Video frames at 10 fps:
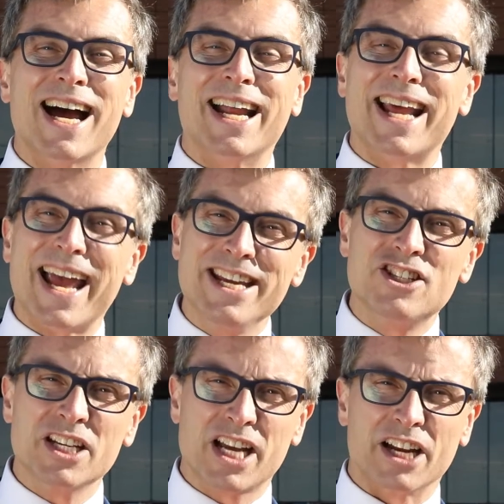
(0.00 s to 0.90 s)
and
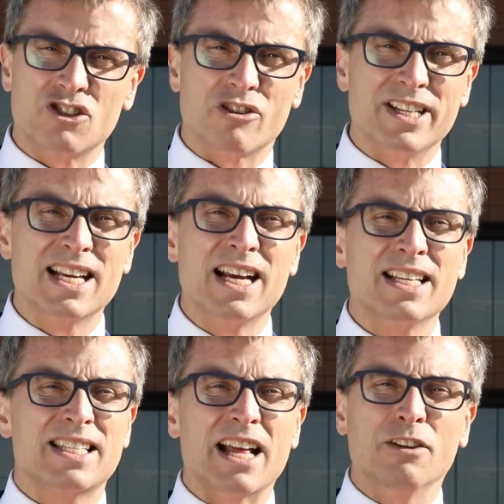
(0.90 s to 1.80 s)
Asian countries
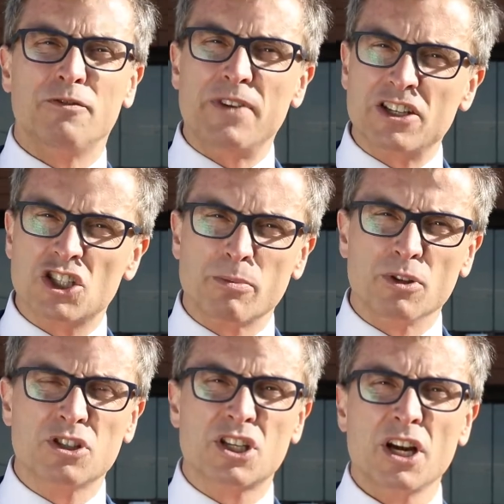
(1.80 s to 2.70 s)
sell
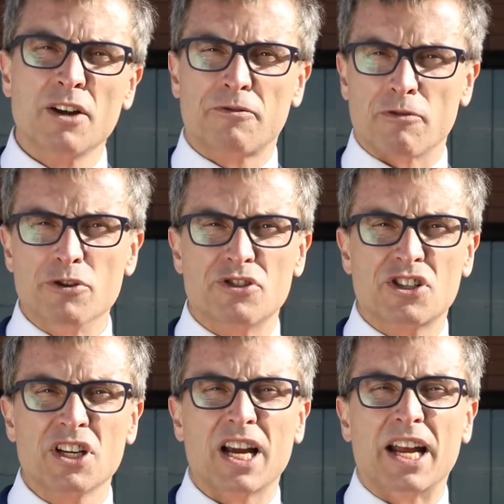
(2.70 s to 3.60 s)
vegetables,
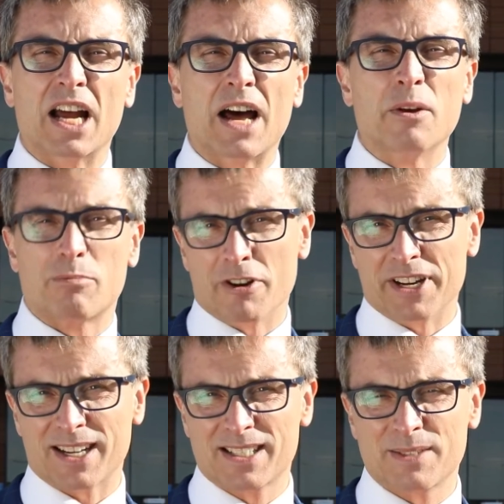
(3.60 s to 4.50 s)
fruits, and other
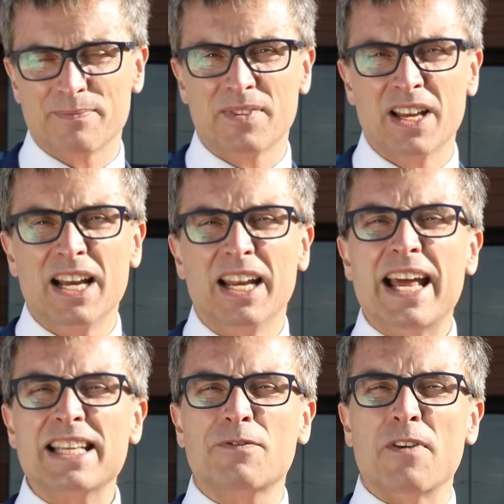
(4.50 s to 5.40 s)
products.
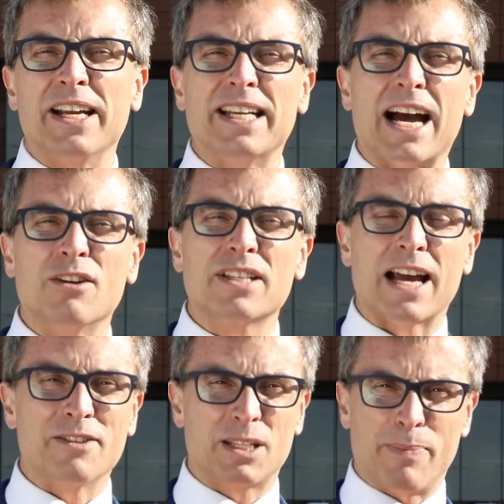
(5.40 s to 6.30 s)
Let's find out
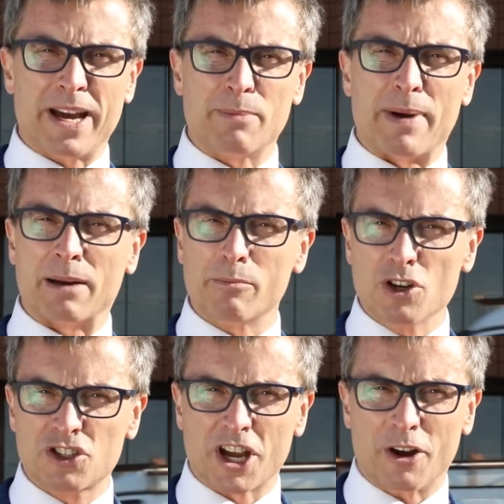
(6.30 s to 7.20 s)
how Sberbank
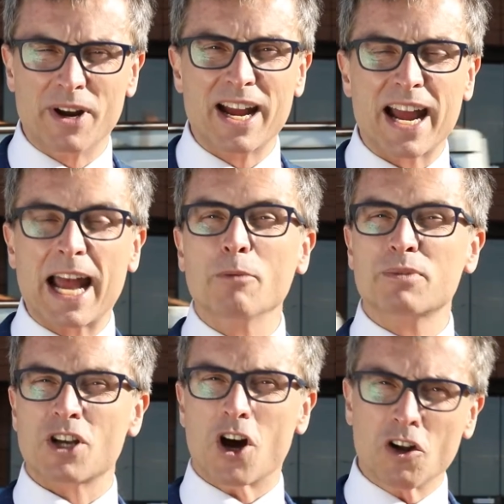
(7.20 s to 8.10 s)
Moscow
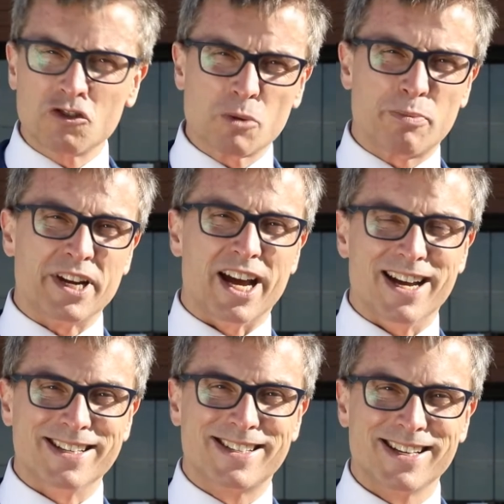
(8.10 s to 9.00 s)
helps
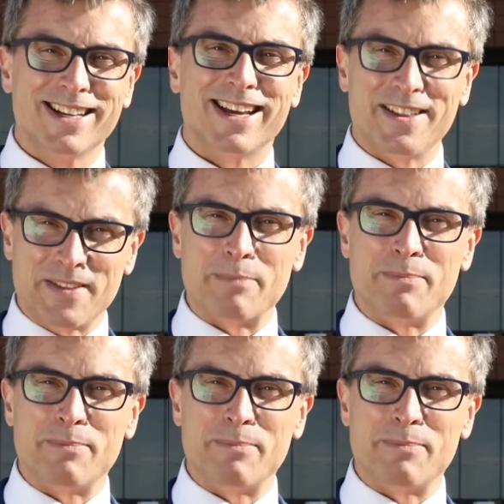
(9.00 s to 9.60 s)
entrepreneurs in their